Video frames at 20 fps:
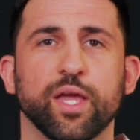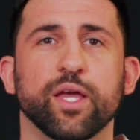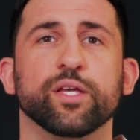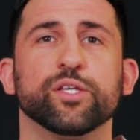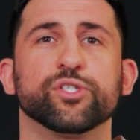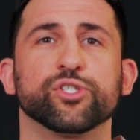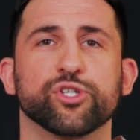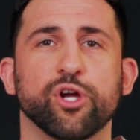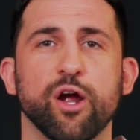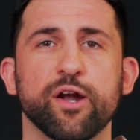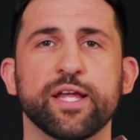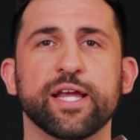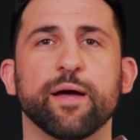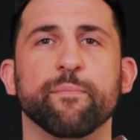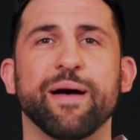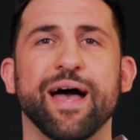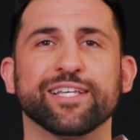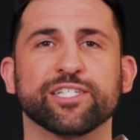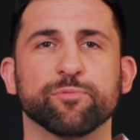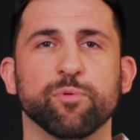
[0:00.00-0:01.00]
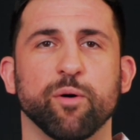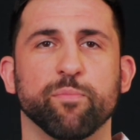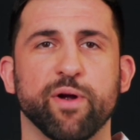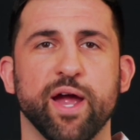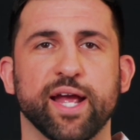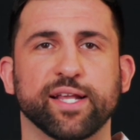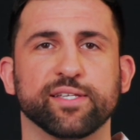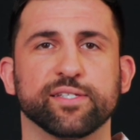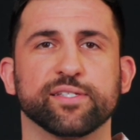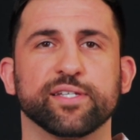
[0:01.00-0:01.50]
Starting a basketball
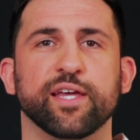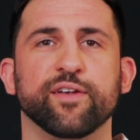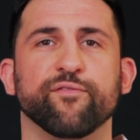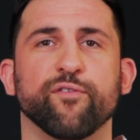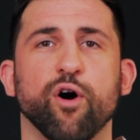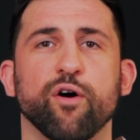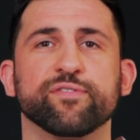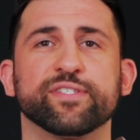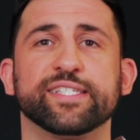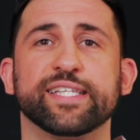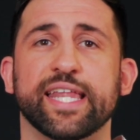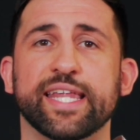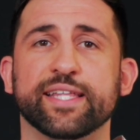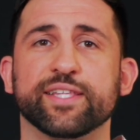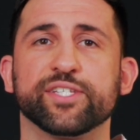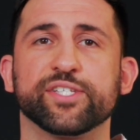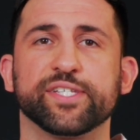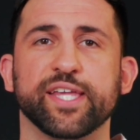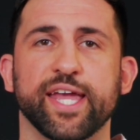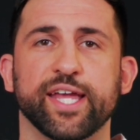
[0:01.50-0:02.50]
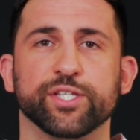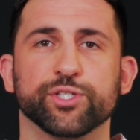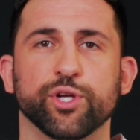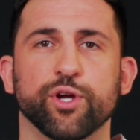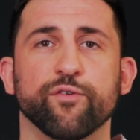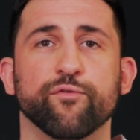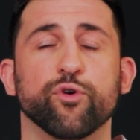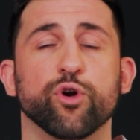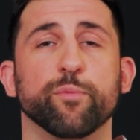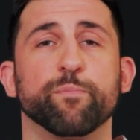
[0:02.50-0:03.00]
practice involves setting the stage
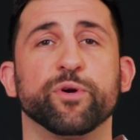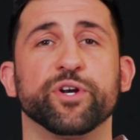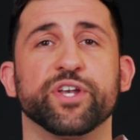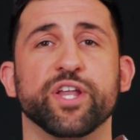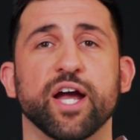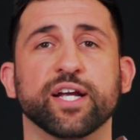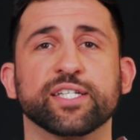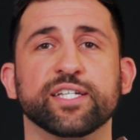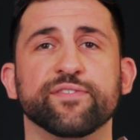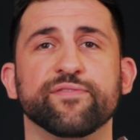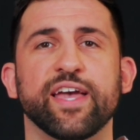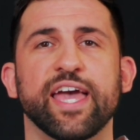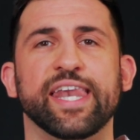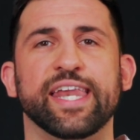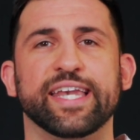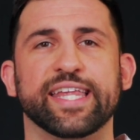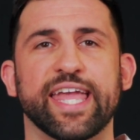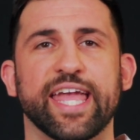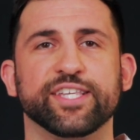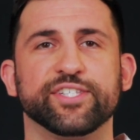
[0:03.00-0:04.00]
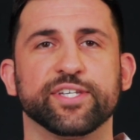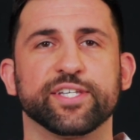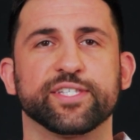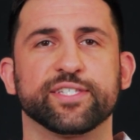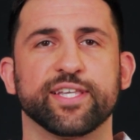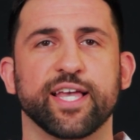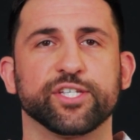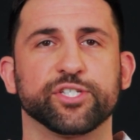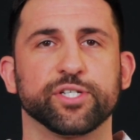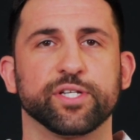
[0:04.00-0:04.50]
for a productive and engaging
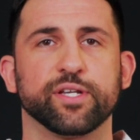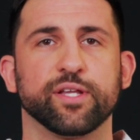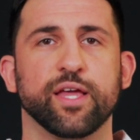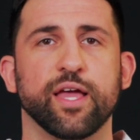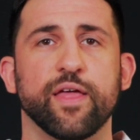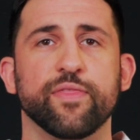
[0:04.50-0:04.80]
session